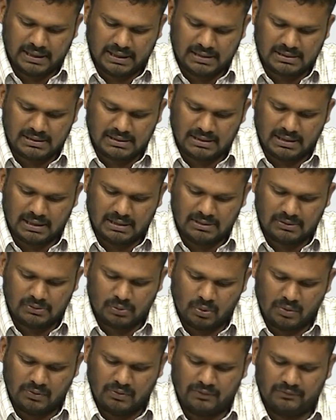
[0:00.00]
X runs
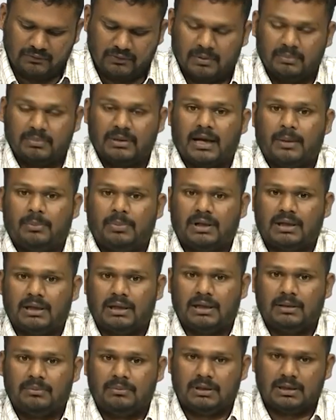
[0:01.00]
over from capital
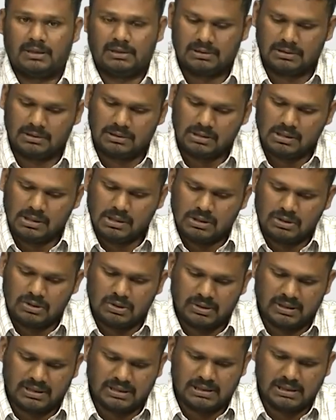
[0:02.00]
lambda.
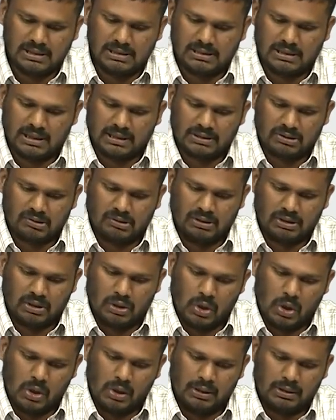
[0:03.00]
So this is actually
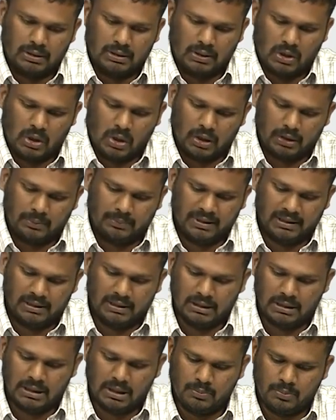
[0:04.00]
called orbit
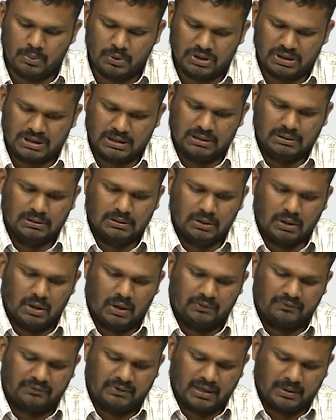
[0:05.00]
decomposition
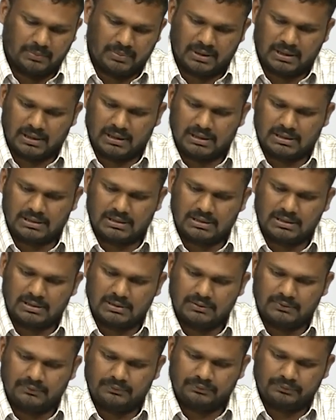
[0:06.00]
of capital X.